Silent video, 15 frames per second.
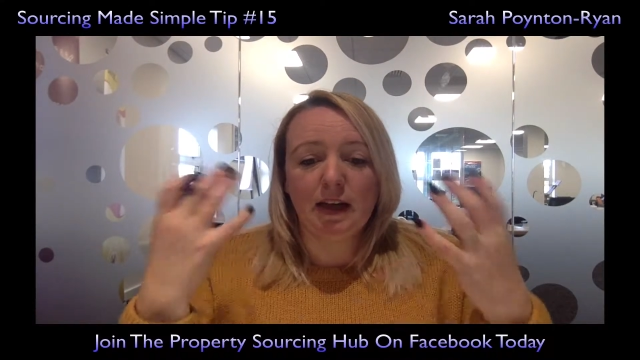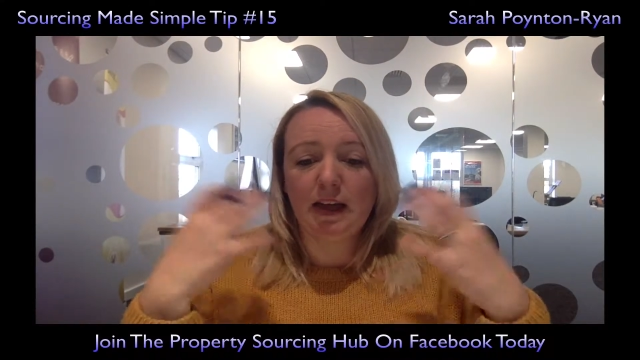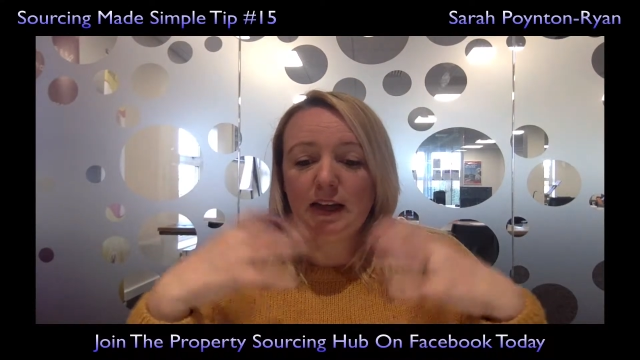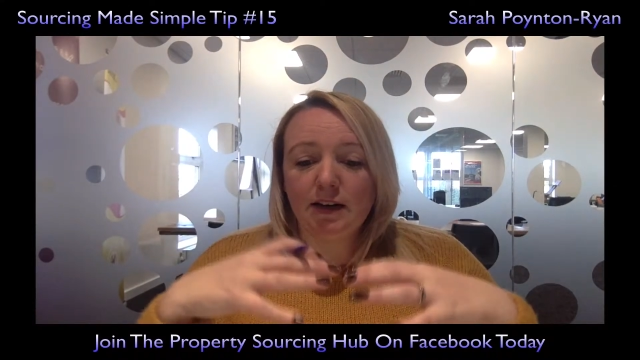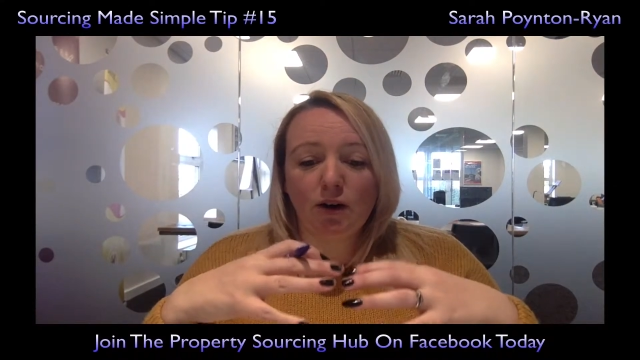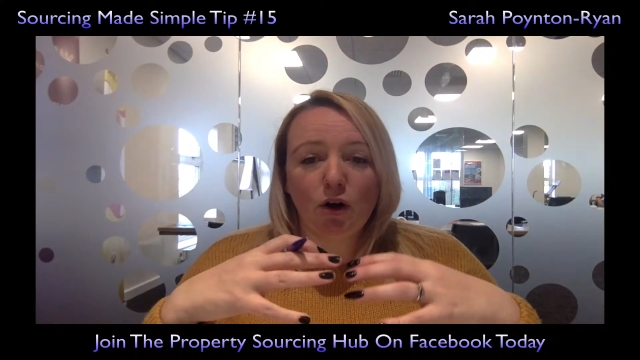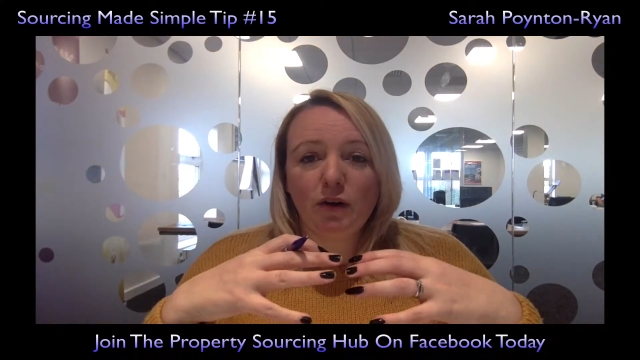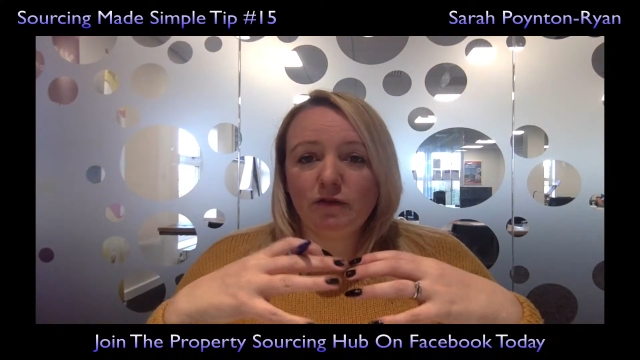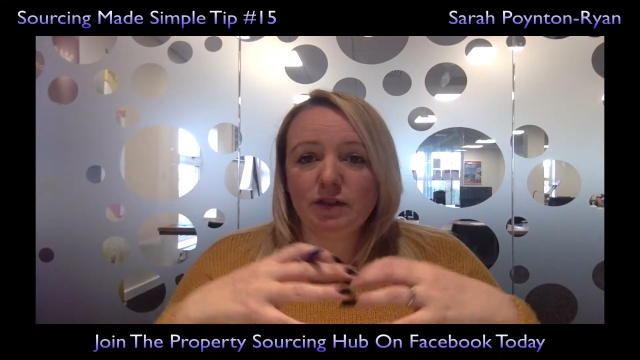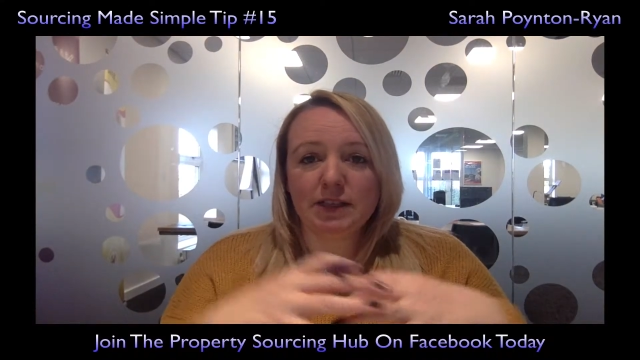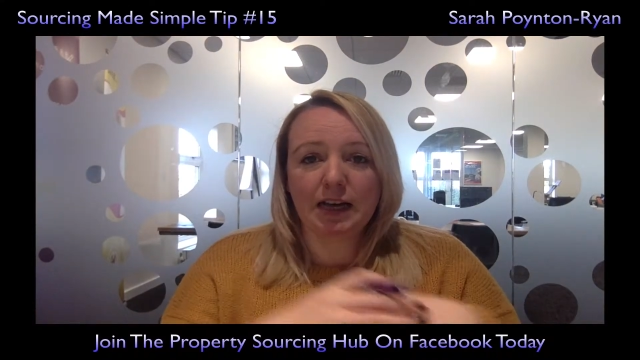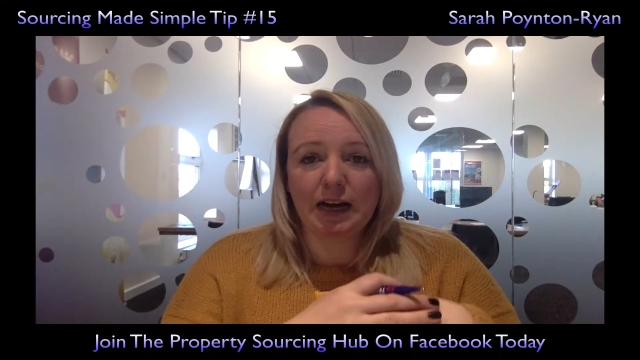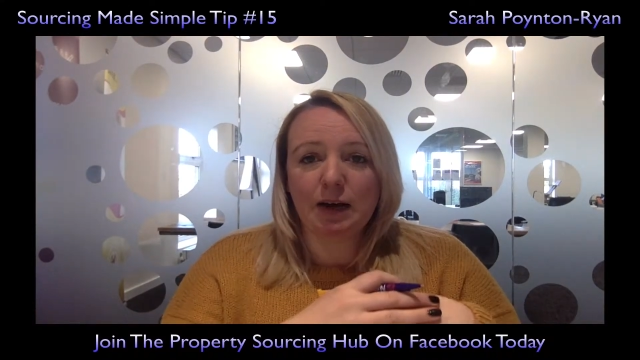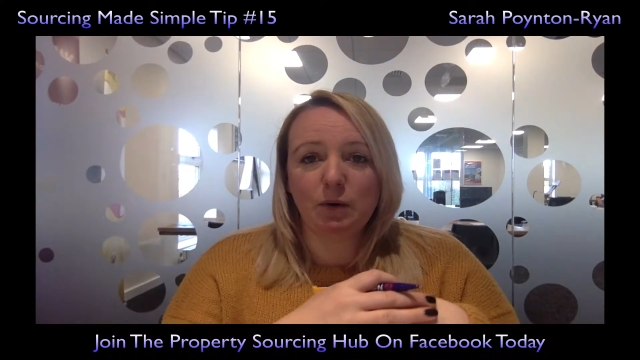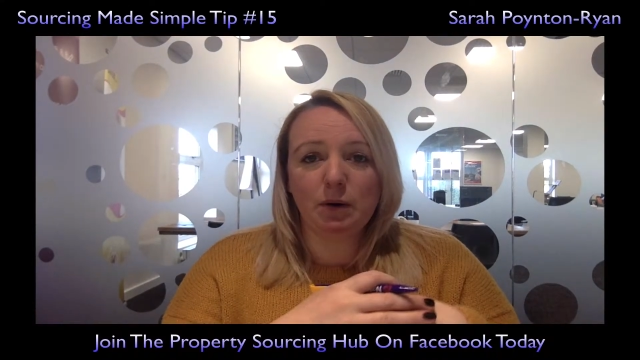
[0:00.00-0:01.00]
in an ivory
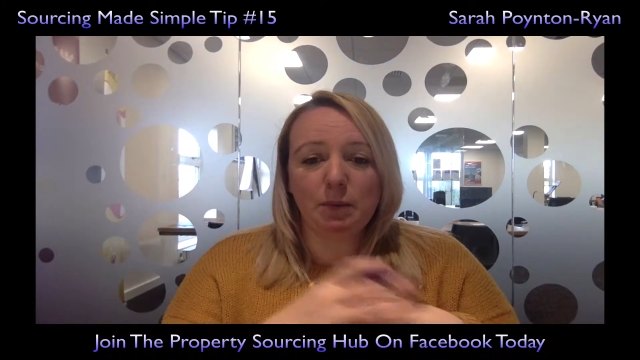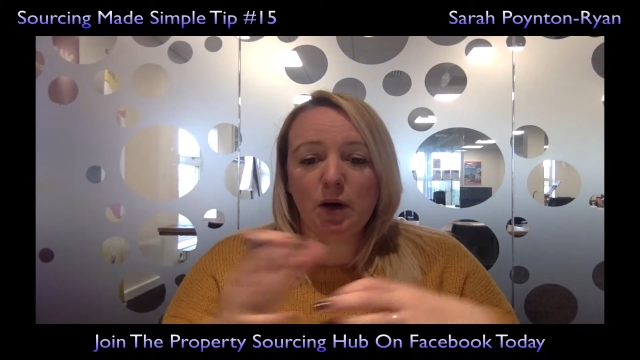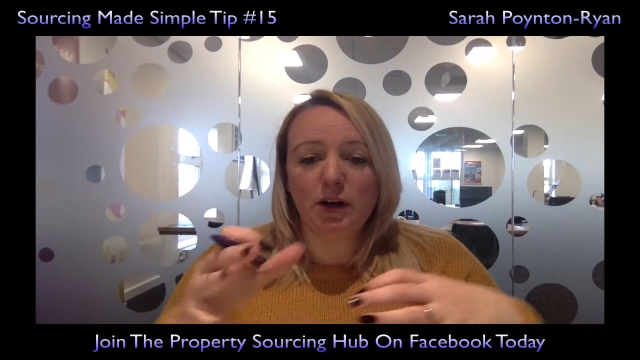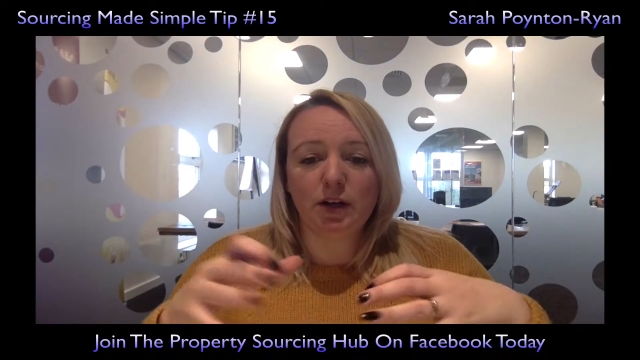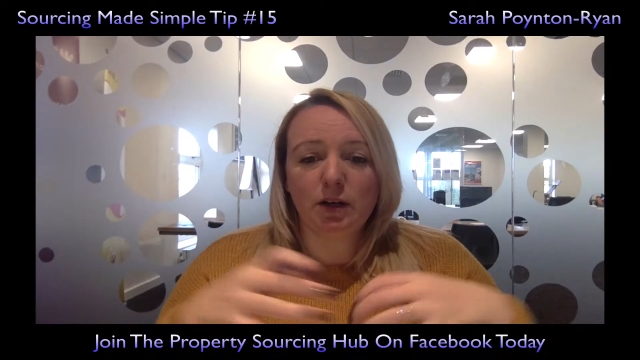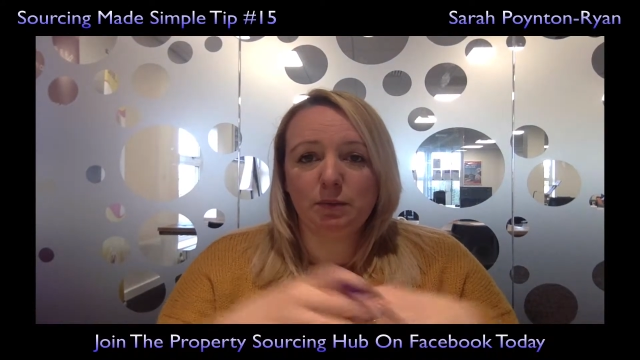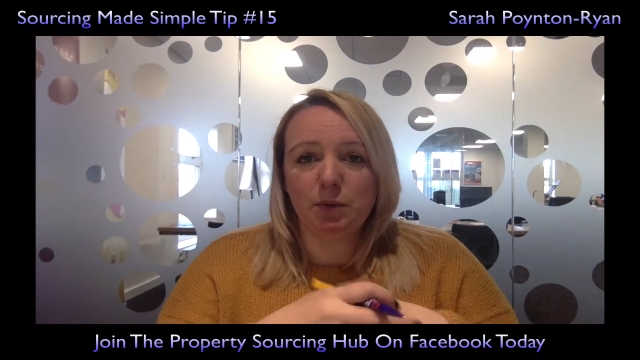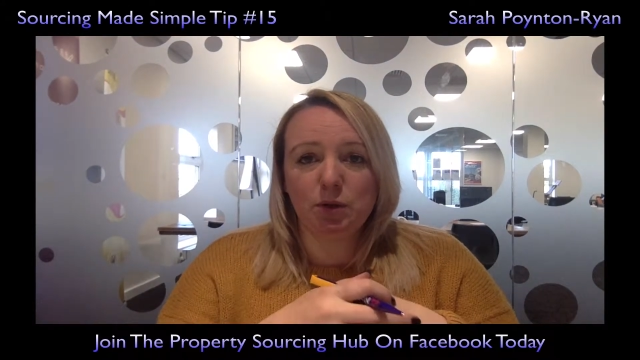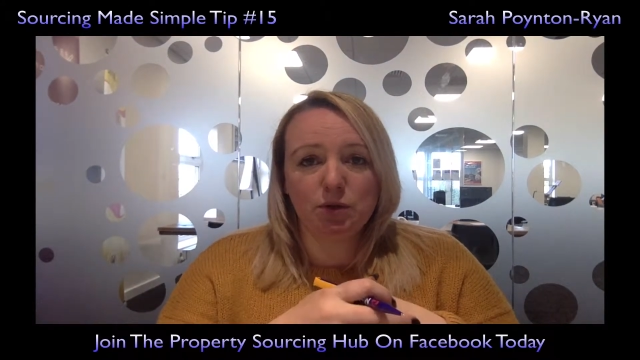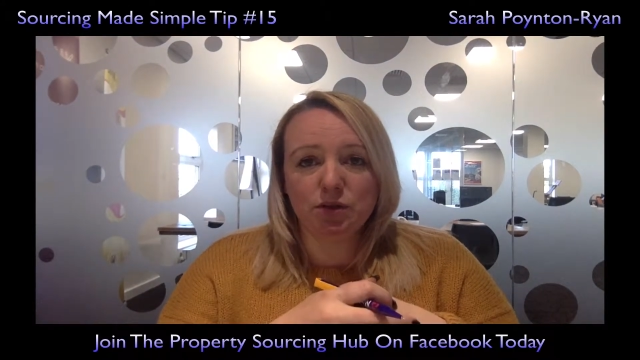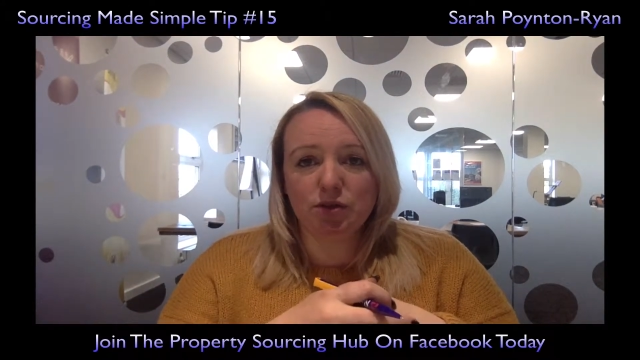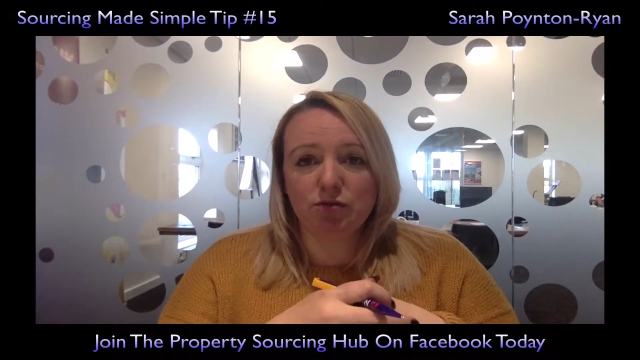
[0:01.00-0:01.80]
tower behind a computer